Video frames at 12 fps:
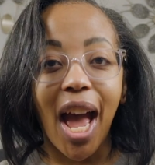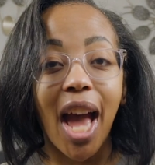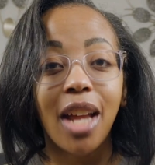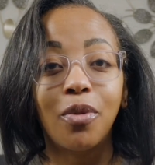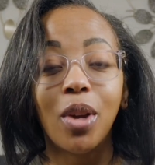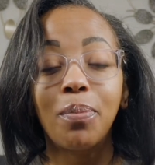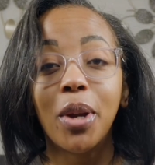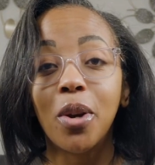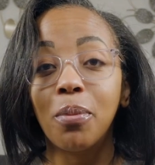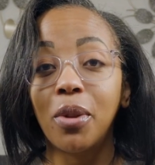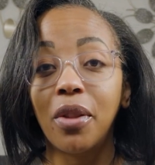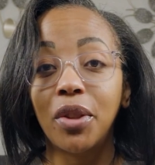I have read
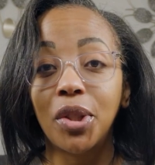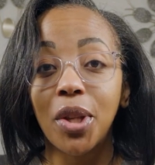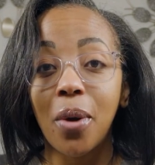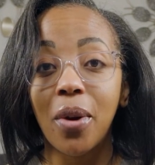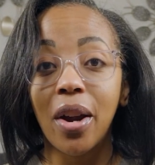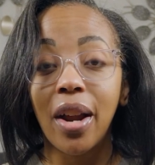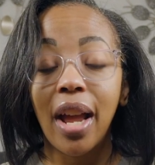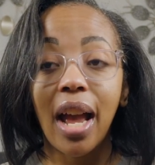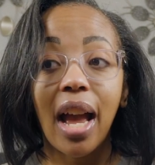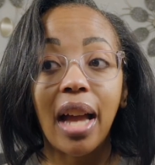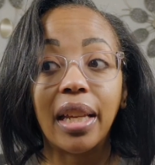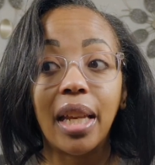Parable of the Sower.
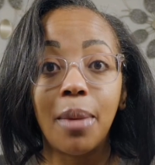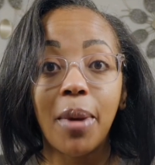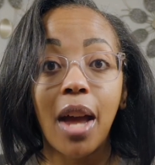I keep